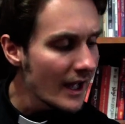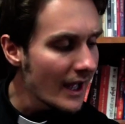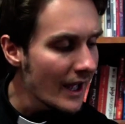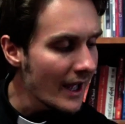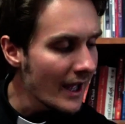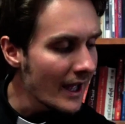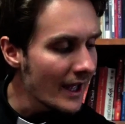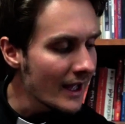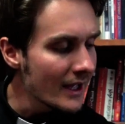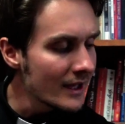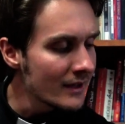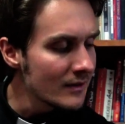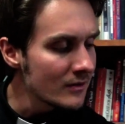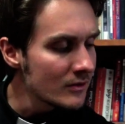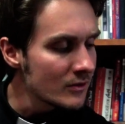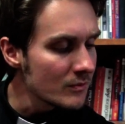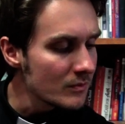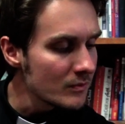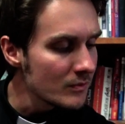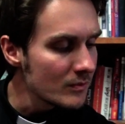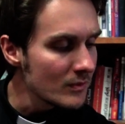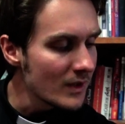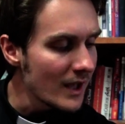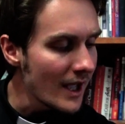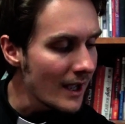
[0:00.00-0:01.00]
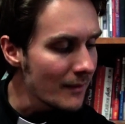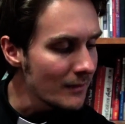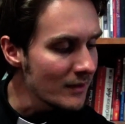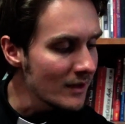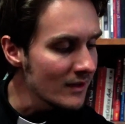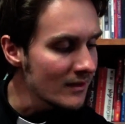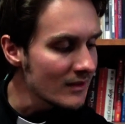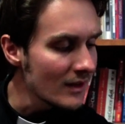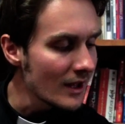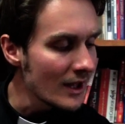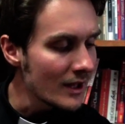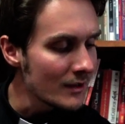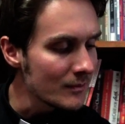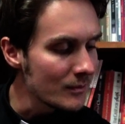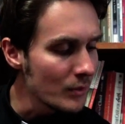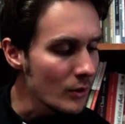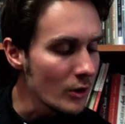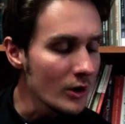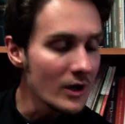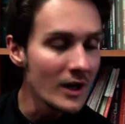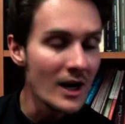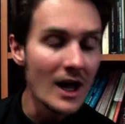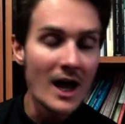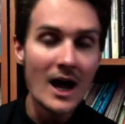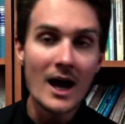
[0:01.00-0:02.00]
and Chemnitz and
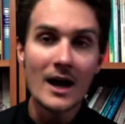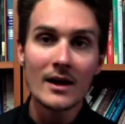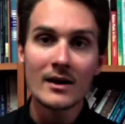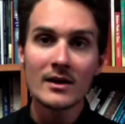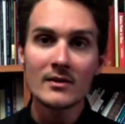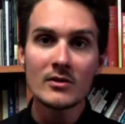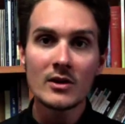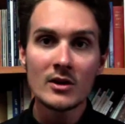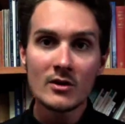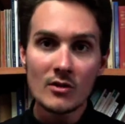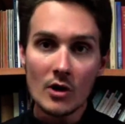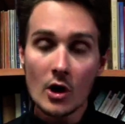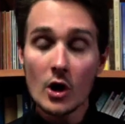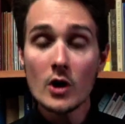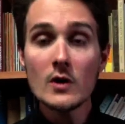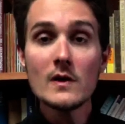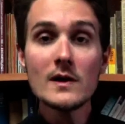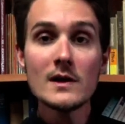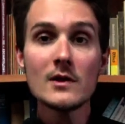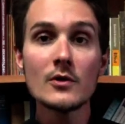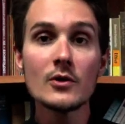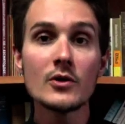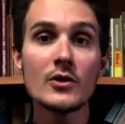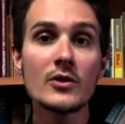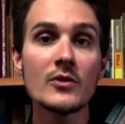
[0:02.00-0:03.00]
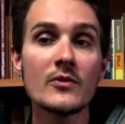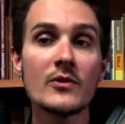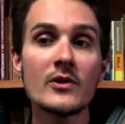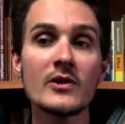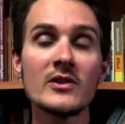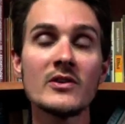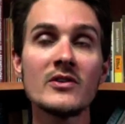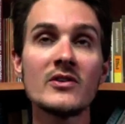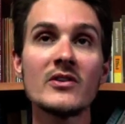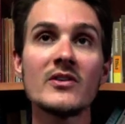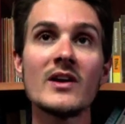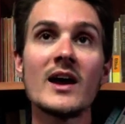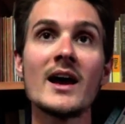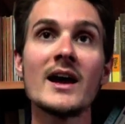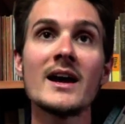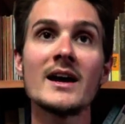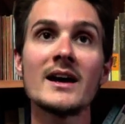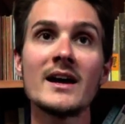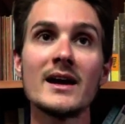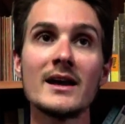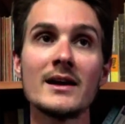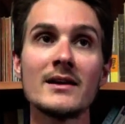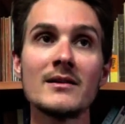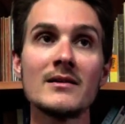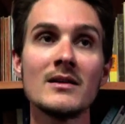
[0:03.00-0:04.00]
Bugenhagen, these early Lutherans,
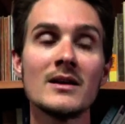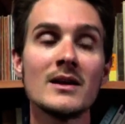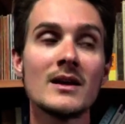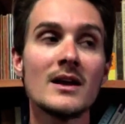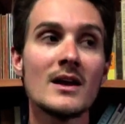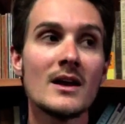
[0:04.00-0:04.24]
saying